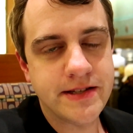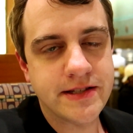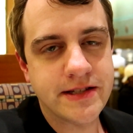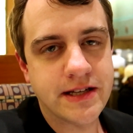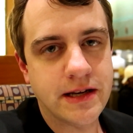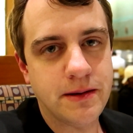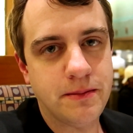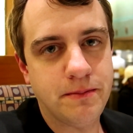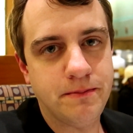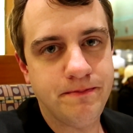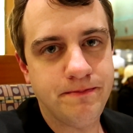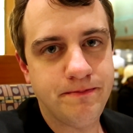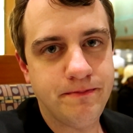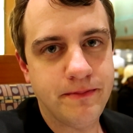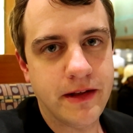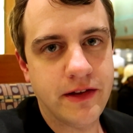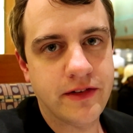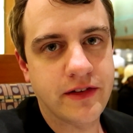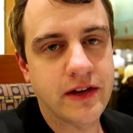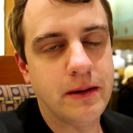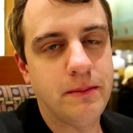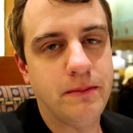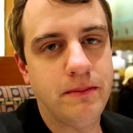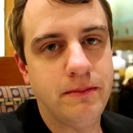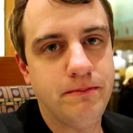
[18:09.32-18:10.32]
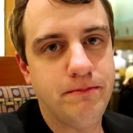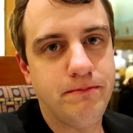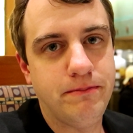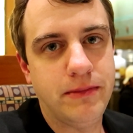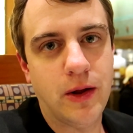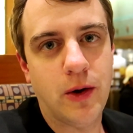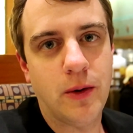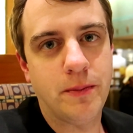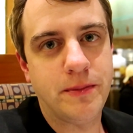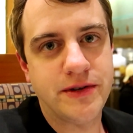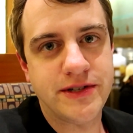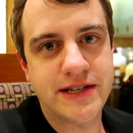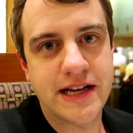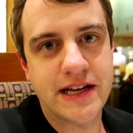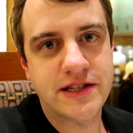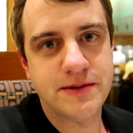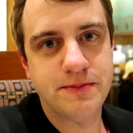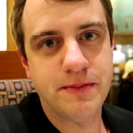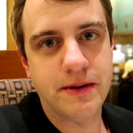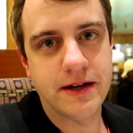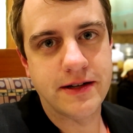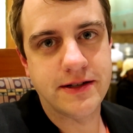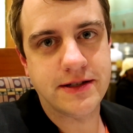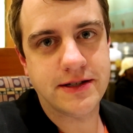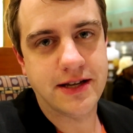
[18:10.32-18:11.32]
gonna blow up your taste
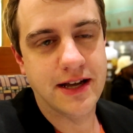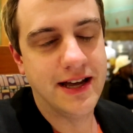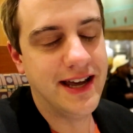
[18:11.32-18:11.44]
buds.